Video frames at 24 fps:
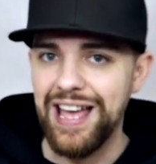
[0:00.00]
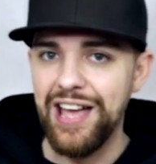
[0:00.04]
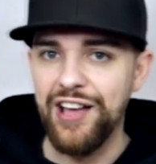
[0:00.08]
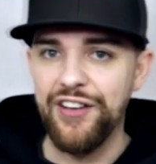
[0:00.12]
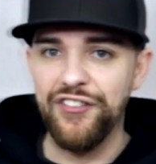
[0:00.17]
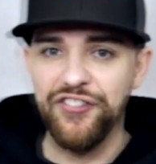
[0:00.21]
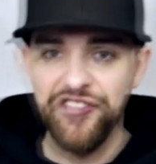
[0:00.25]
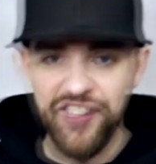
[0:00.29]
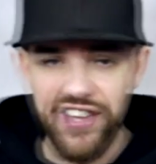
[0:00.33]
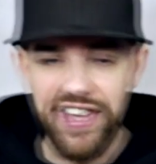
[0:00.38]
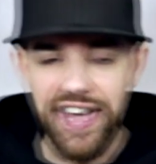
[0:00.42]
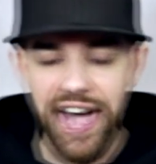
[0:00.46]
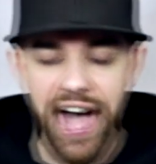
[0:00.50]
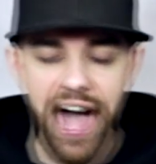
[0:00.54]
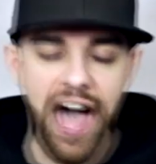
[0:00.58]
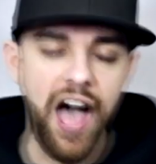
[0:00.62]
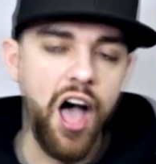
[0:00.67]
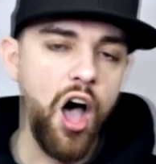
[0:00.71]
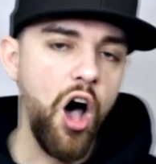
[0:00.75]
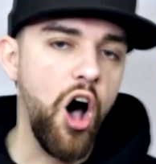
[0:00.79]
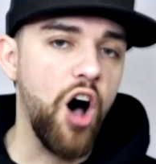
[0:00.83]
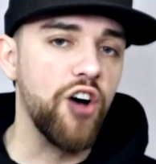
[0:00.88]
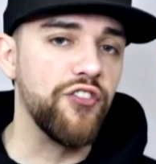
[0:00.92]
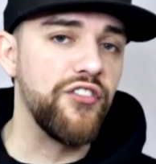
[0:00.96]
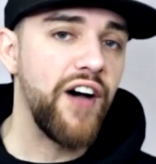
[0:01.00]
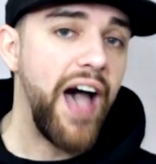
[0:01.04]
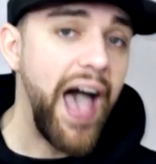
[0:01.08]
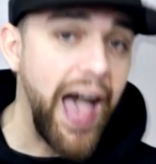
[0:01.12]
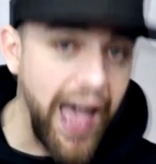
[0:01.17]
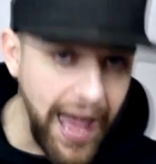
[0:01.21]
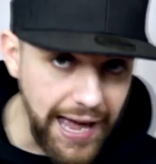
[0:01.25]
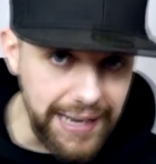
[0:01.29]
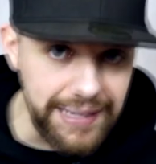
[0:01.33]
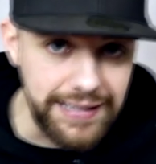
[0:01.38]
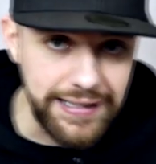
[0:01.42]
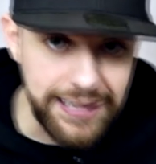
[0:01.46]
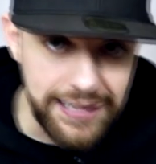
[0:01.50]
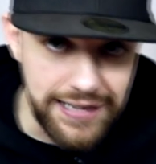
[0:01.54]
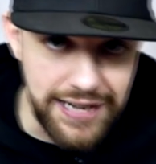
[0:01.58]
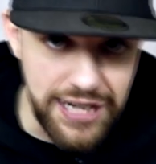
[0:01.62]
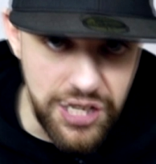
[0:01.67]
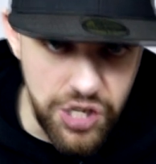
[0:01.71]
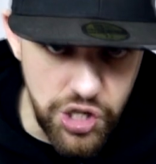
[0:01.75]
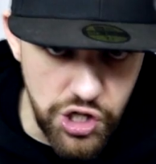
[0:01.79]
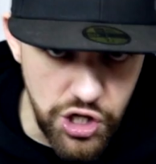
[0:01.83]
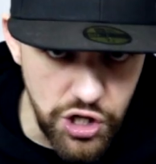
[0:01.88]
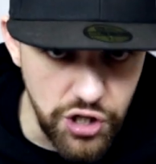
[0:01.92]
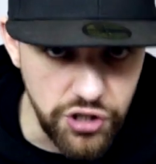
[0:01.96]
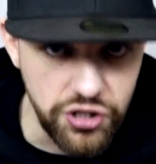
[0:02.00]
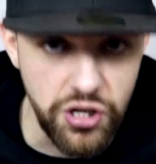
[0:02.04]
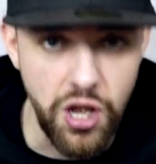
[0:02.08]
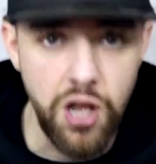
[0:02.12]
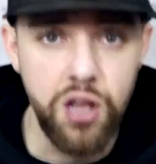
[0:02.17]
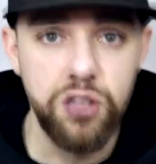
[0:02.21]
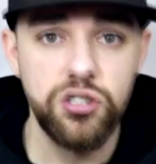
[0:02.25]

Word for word: figure of hand ninjas.